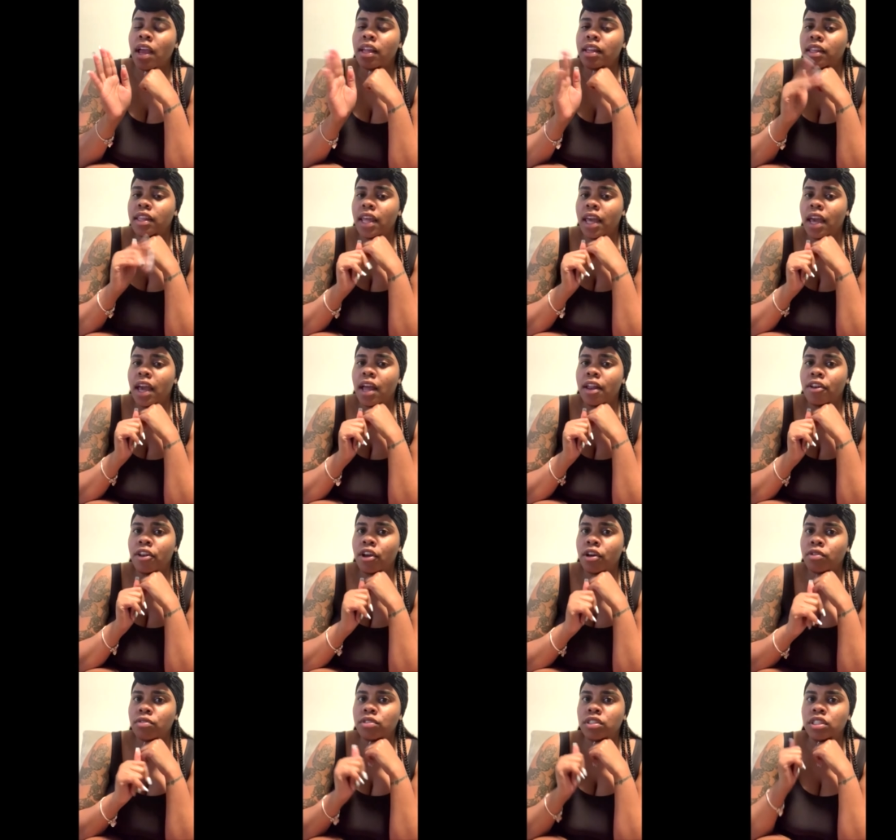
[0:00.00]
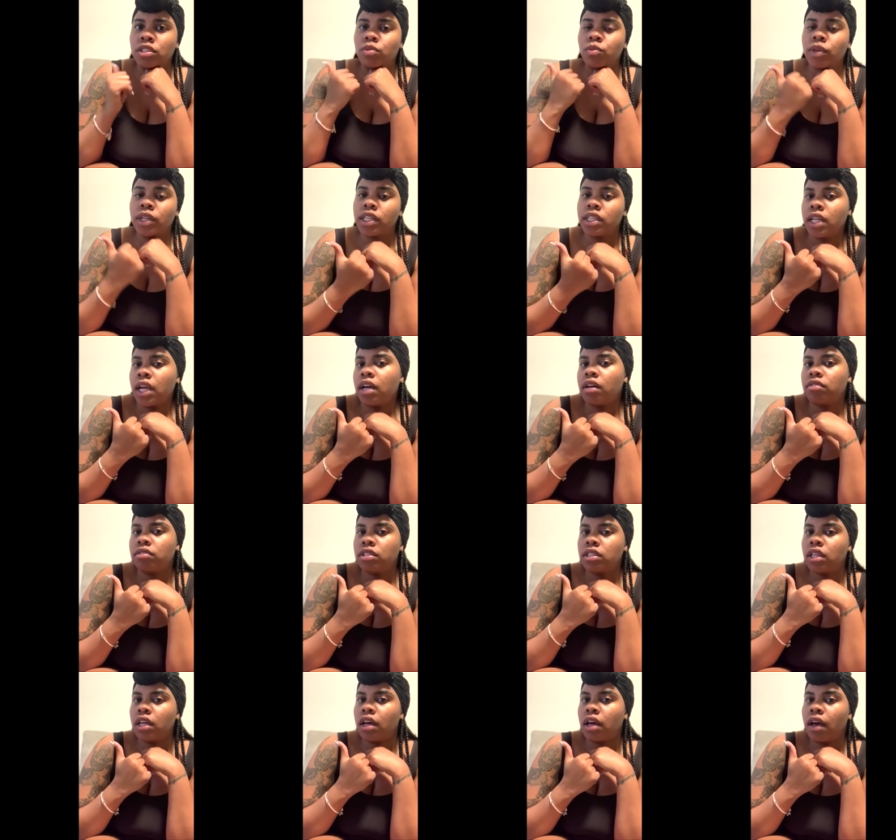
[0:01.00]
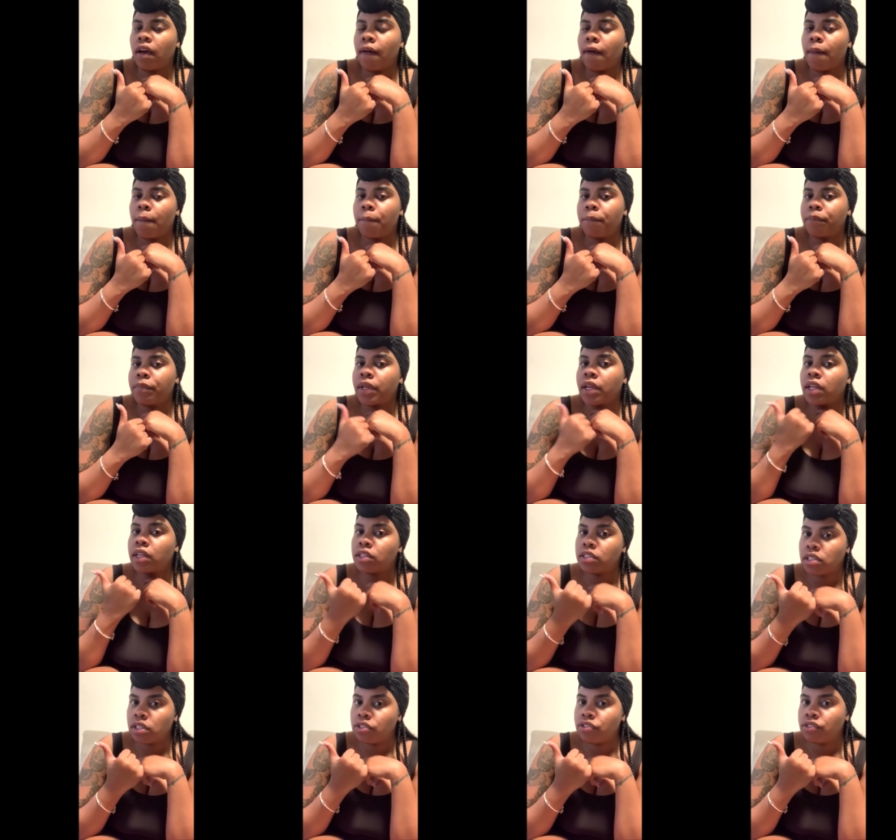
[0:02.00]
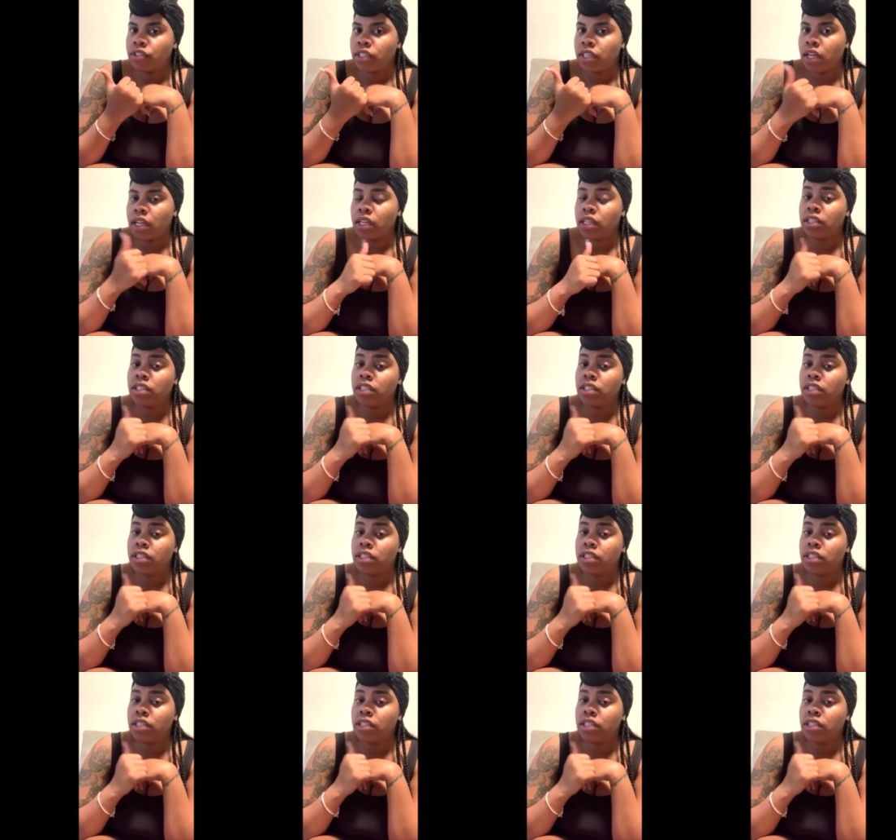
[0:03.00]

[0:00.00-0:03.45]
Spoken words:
that I know just went down to get a surgery done,